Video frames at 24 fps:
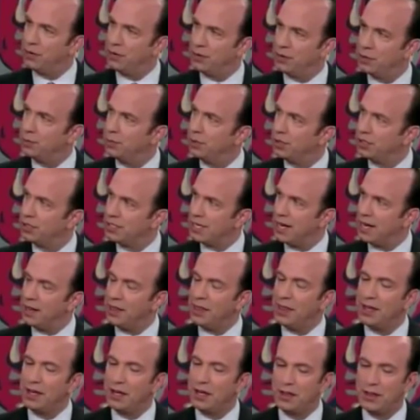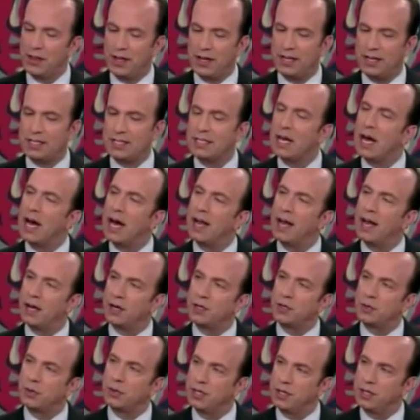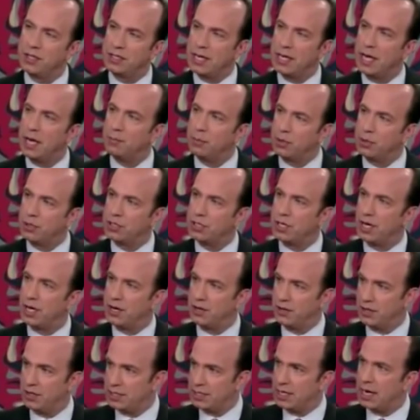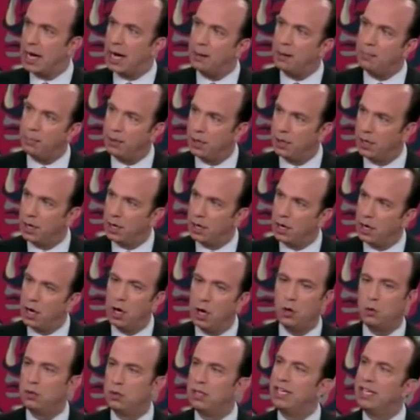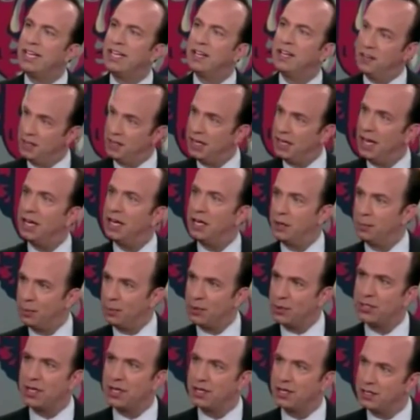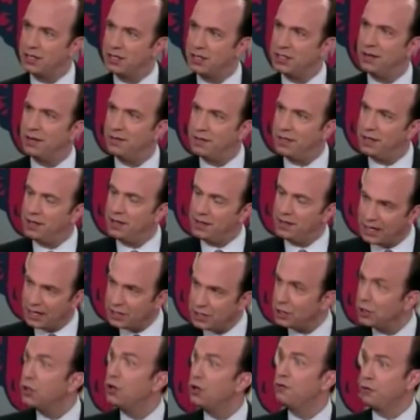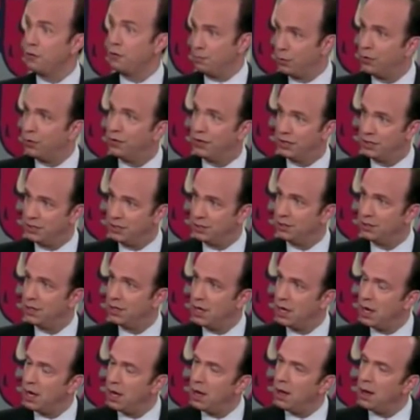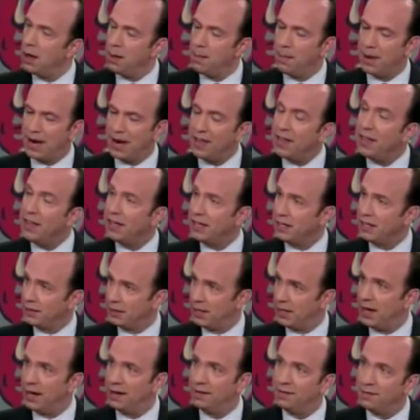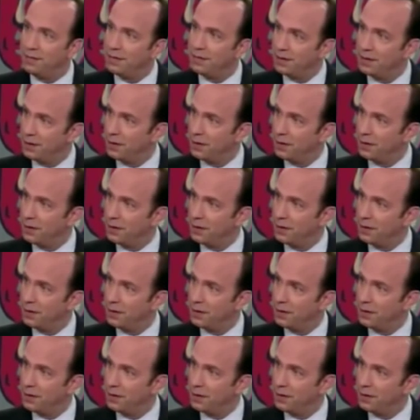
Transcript: view about this, because I think that it's not actually the 10% in the top who lead the 80% to safety. That's good for movies. But I think in life...